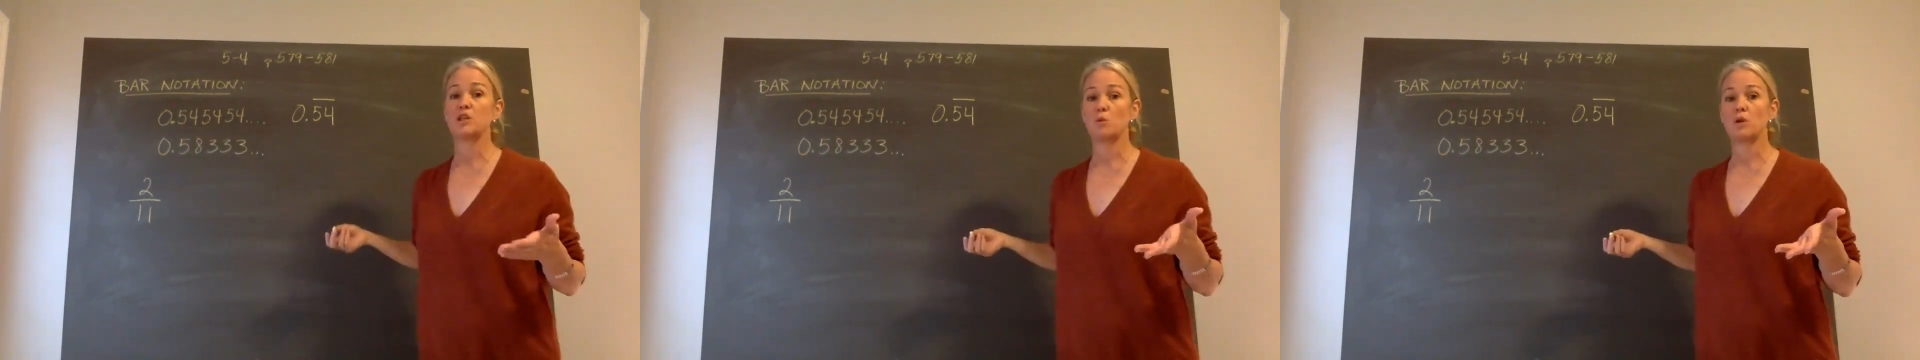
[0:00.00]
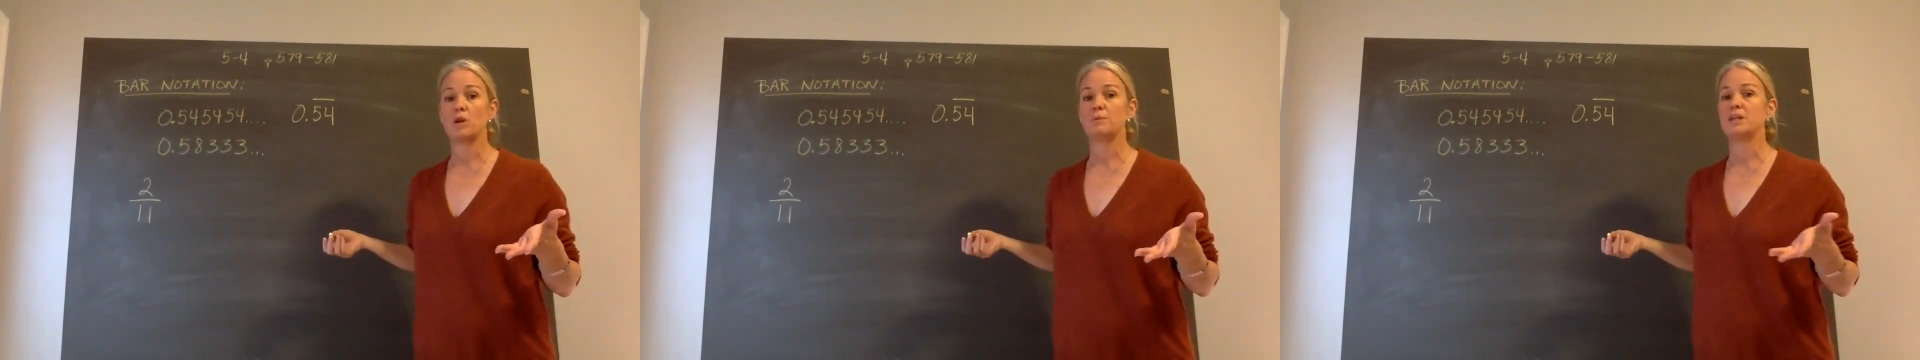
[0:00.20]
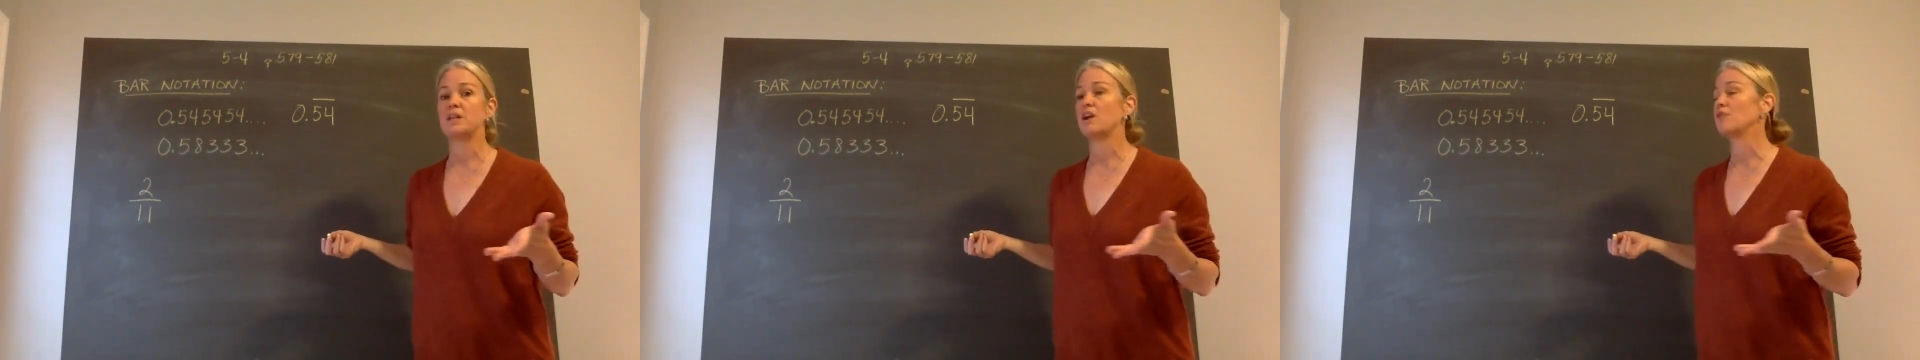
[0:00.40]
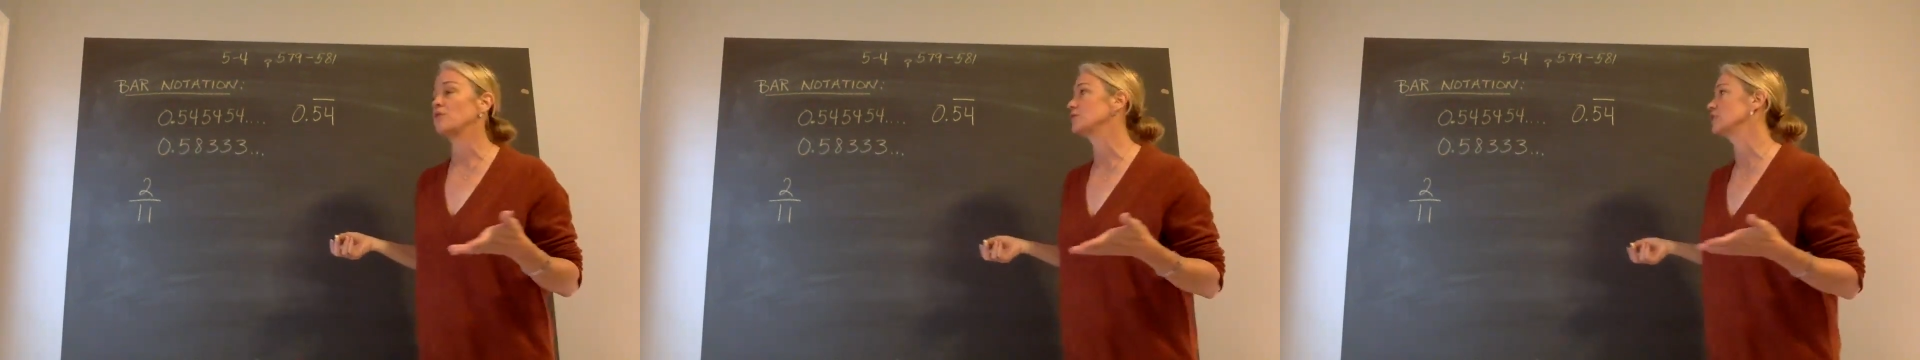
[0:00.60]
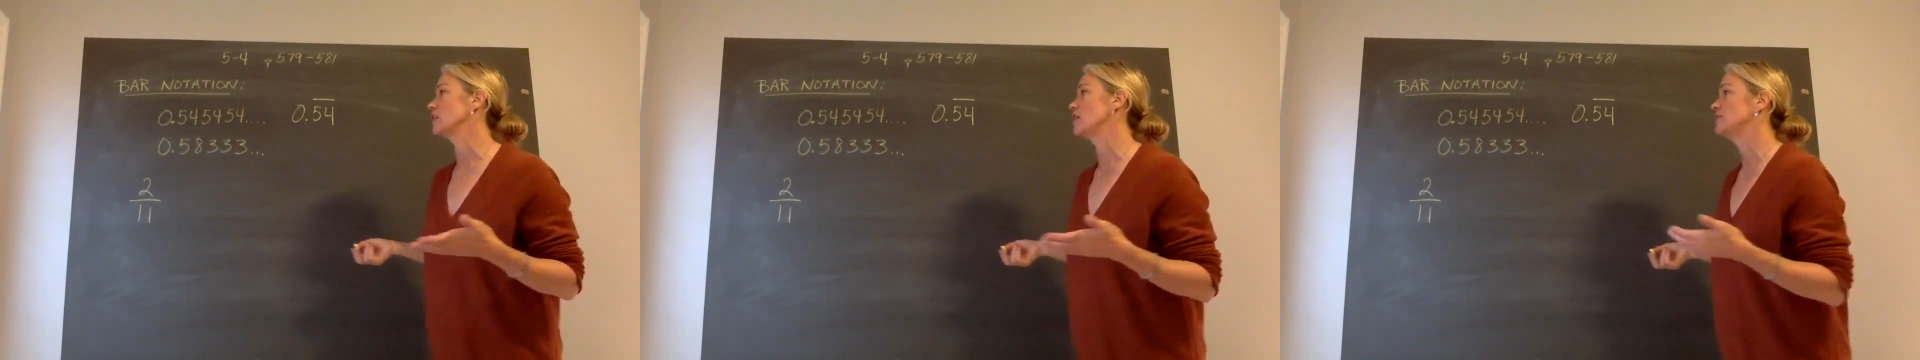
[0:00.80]
you want to be
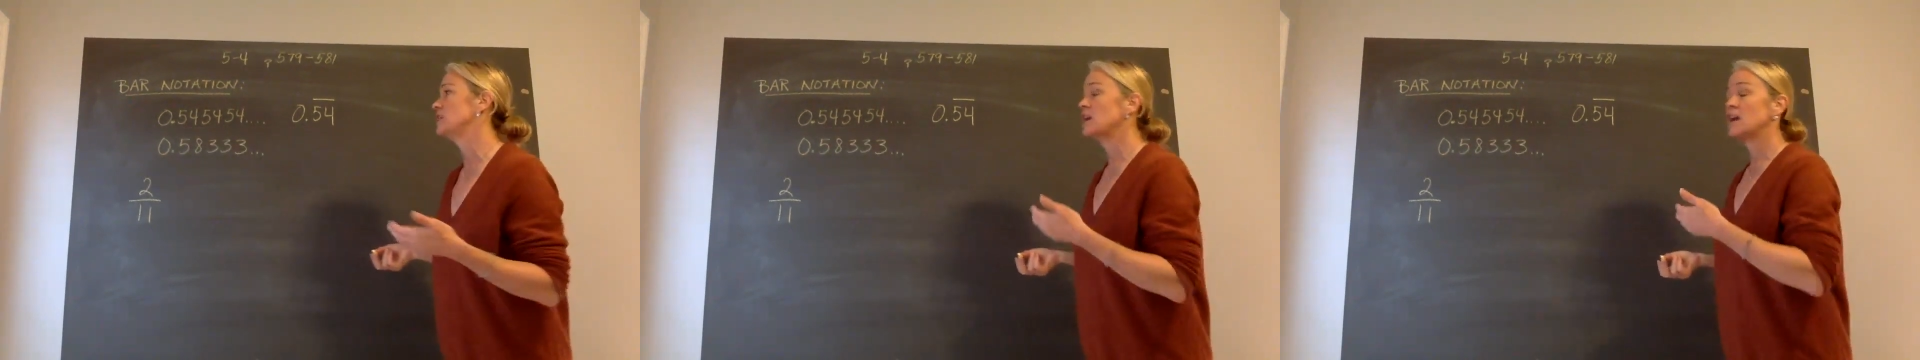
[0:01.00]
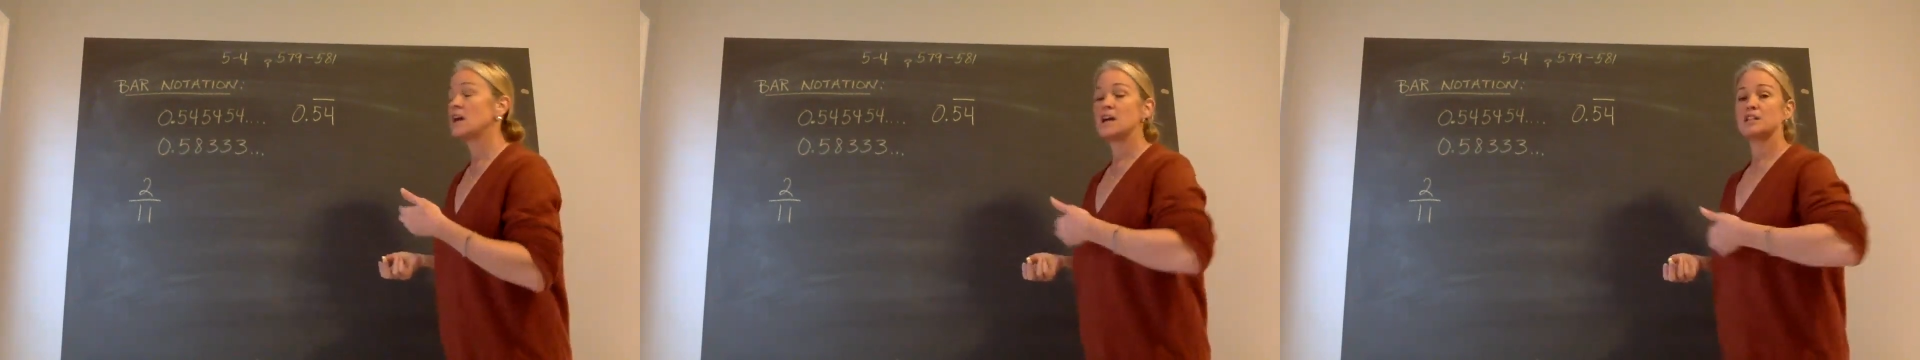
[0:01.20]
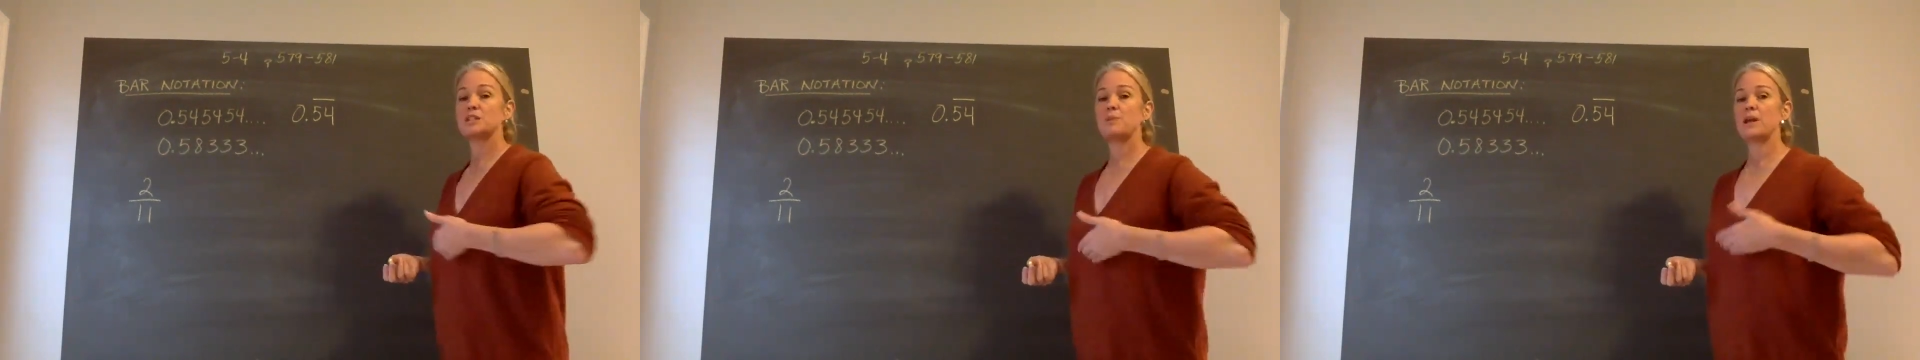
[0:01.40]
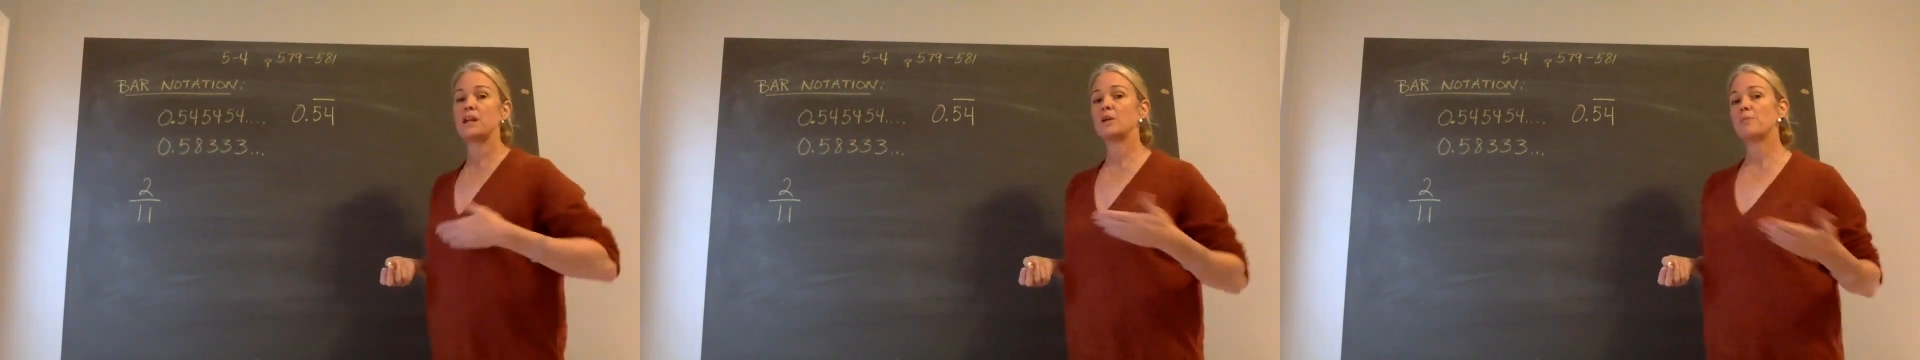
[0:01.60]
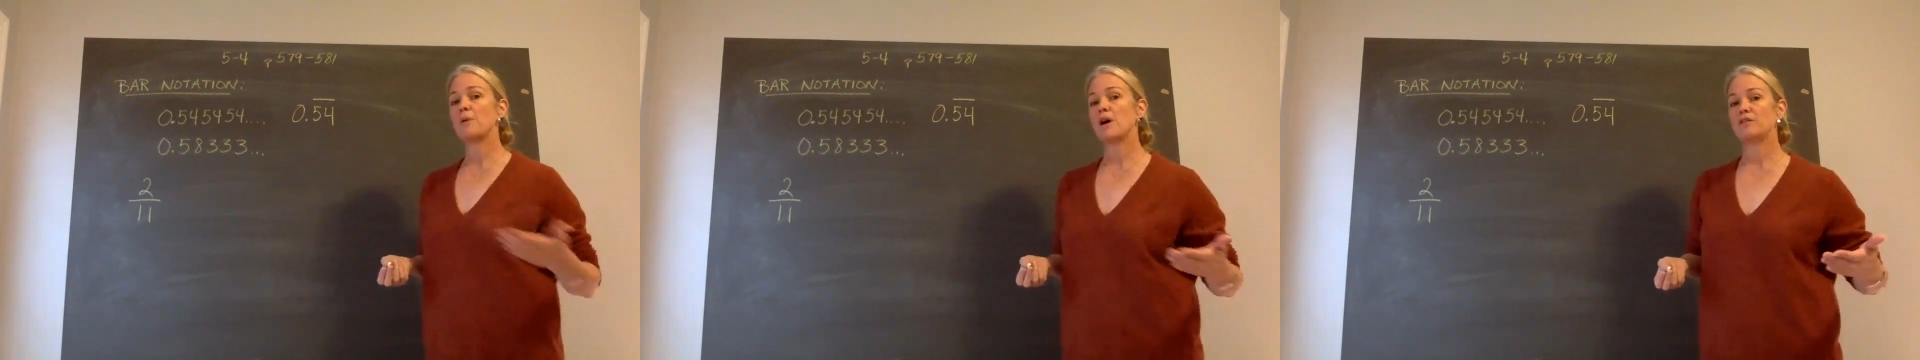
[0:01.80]
careful of, depending
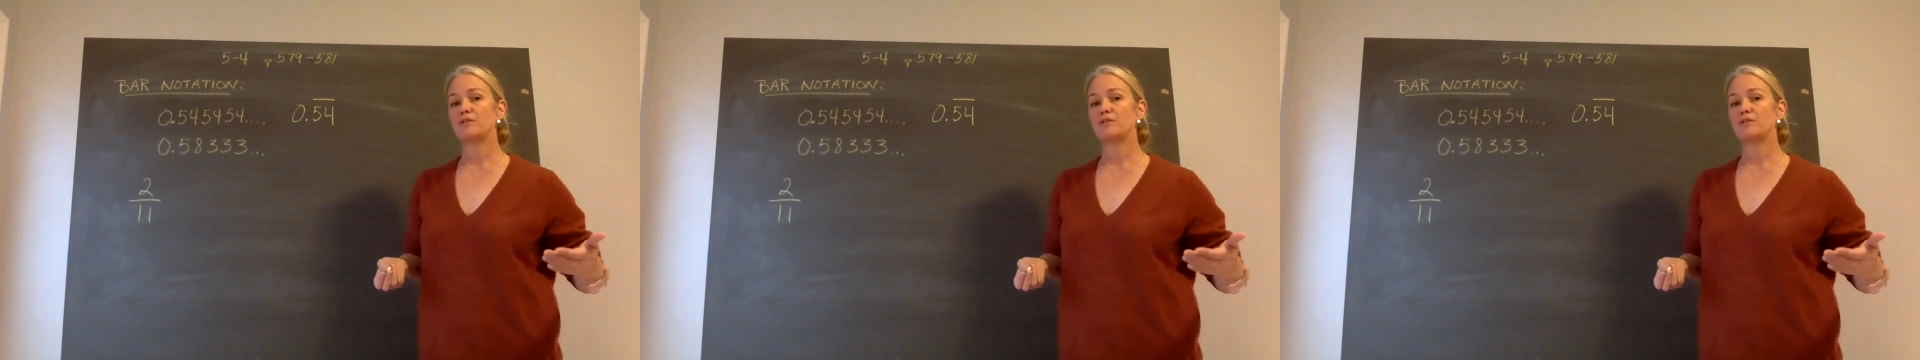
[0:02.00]
upon